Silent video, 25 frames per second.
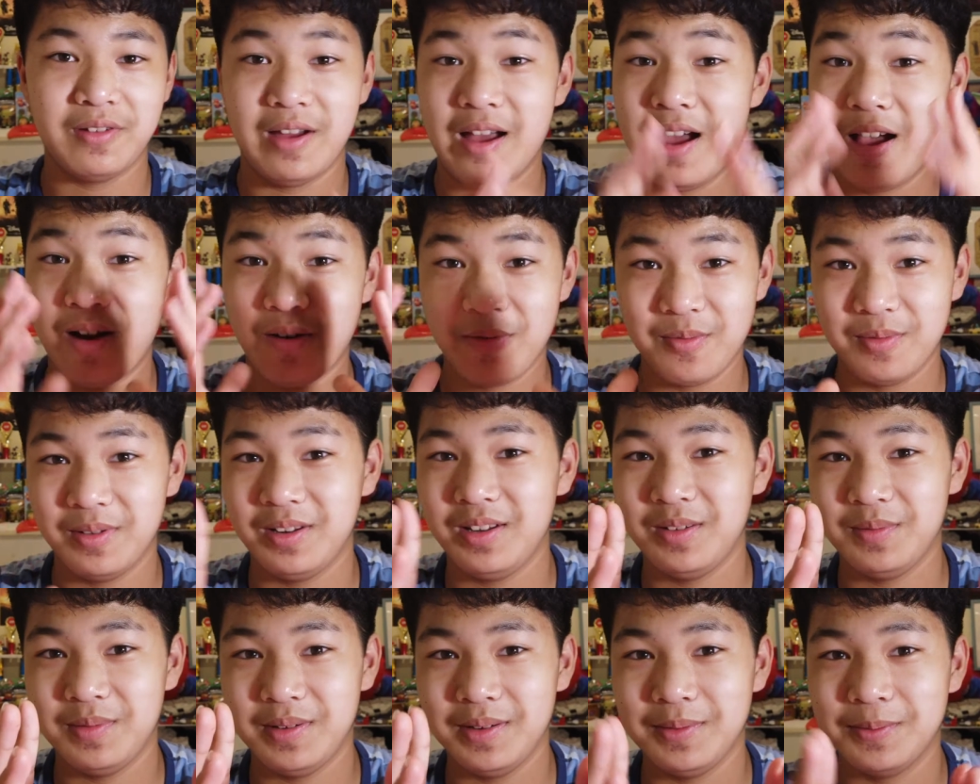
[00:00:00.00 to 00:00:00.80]
how
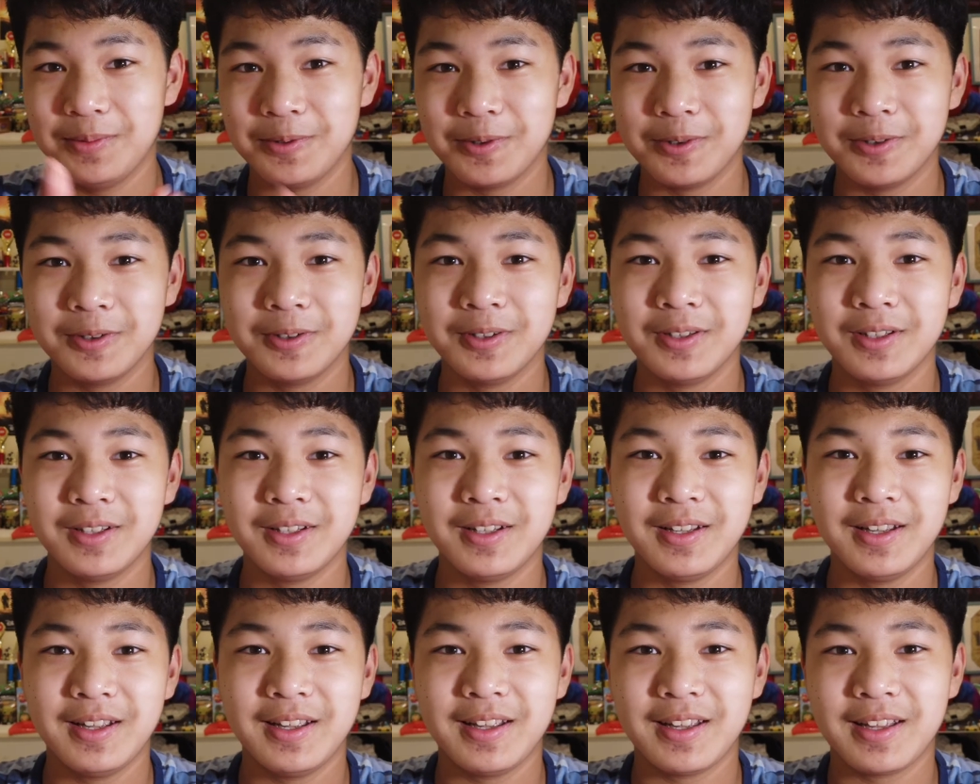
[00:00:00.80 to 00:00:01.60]
many people
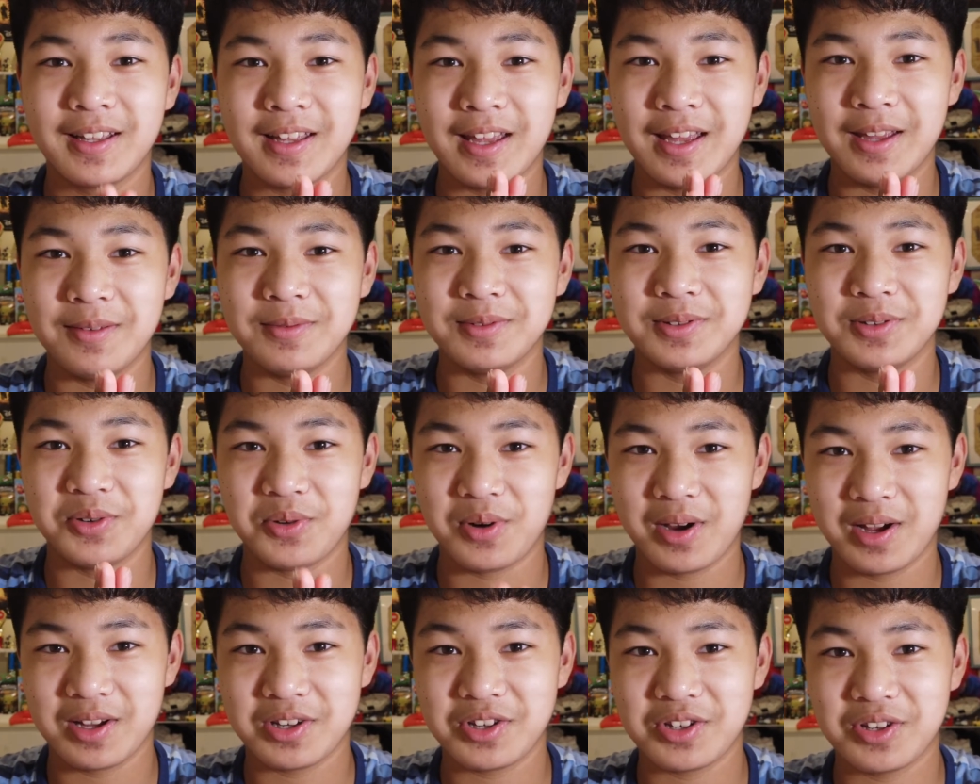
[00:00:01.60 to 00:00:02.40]
came to
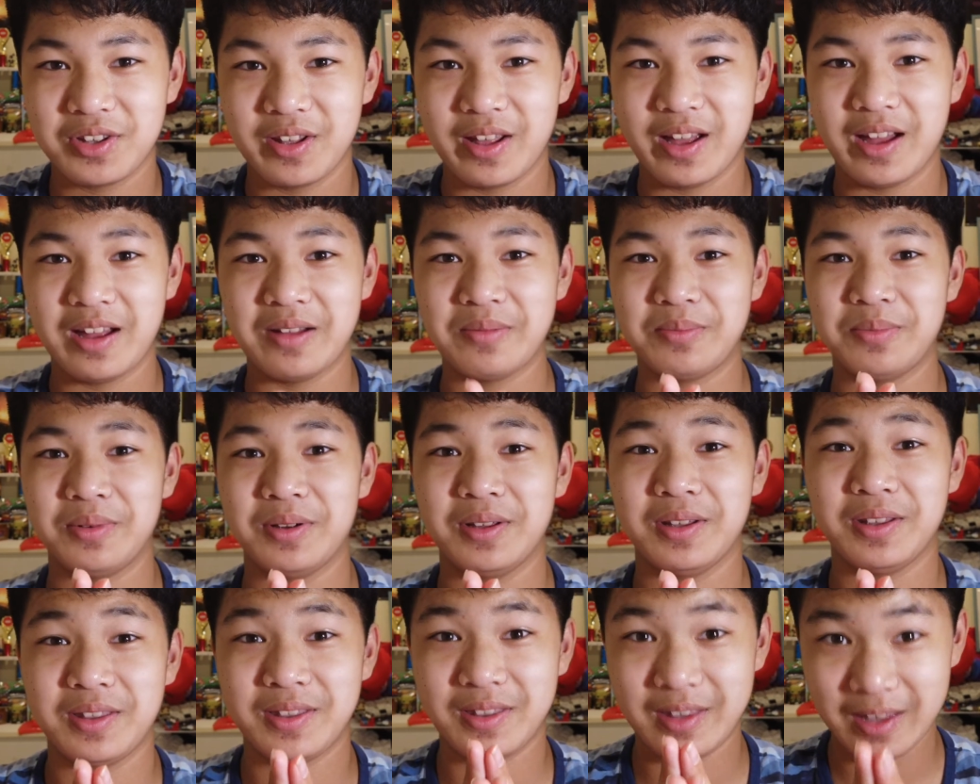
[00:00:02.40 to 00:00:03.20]
watch that,
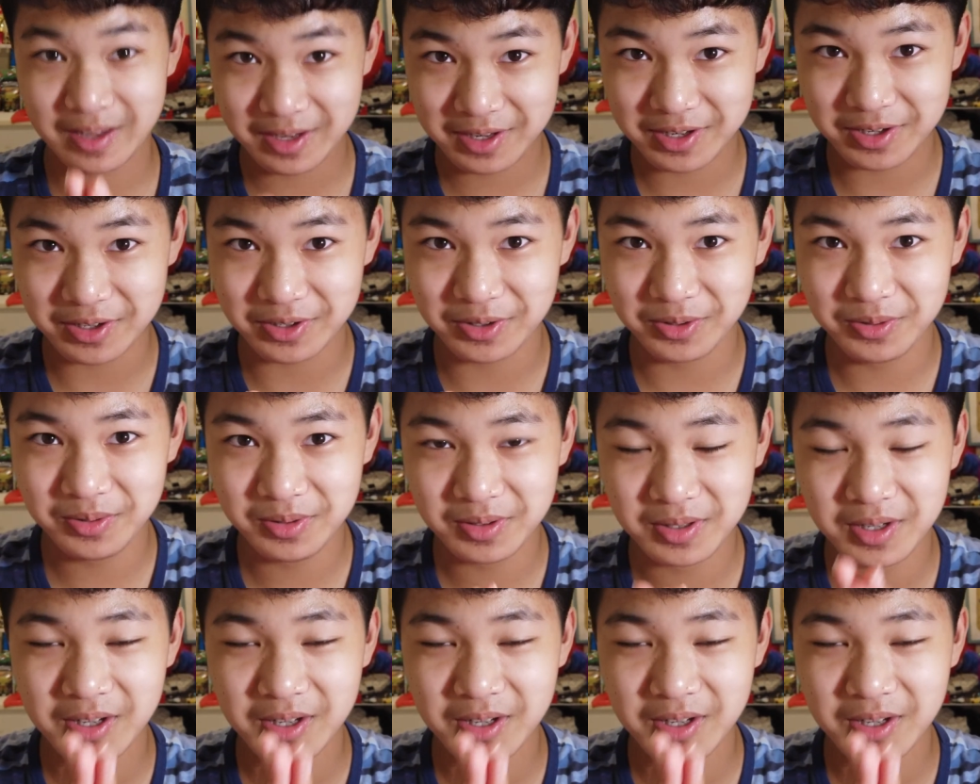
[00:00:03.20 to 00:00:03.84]
but thank you.